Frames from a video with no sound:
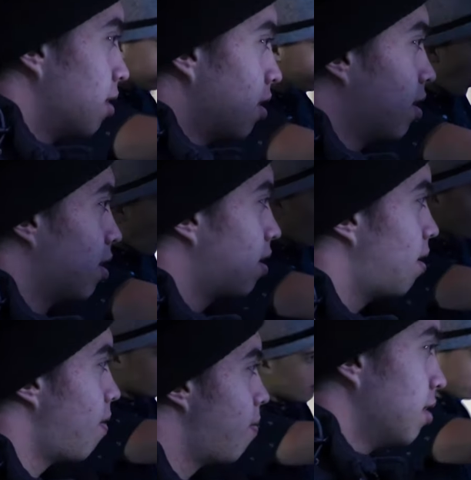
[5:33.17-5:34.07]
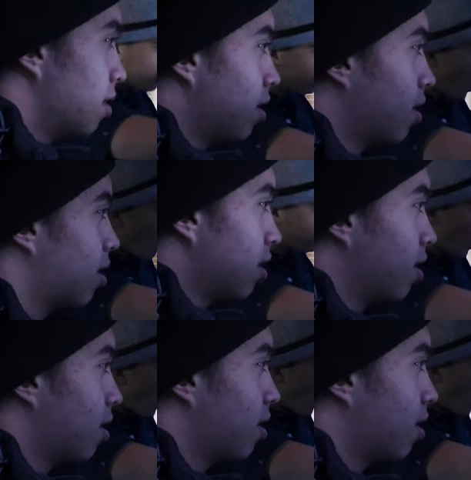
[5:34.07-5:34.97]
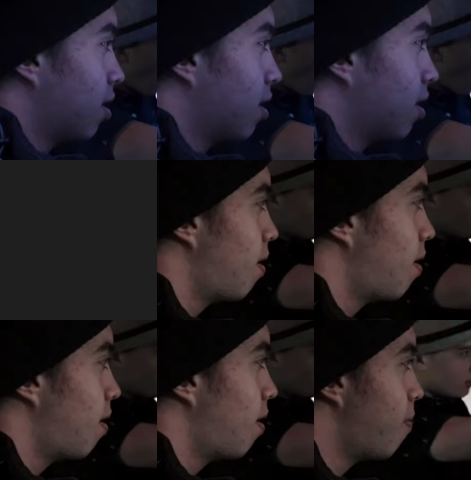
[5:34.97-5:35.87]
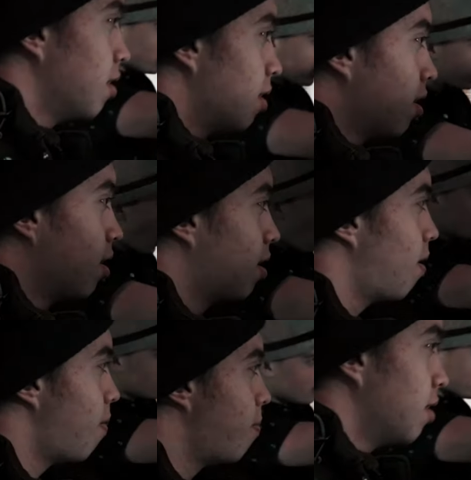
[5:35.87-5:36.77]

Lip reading: It's not as messy, right? We go back to the first one. It's not as dark.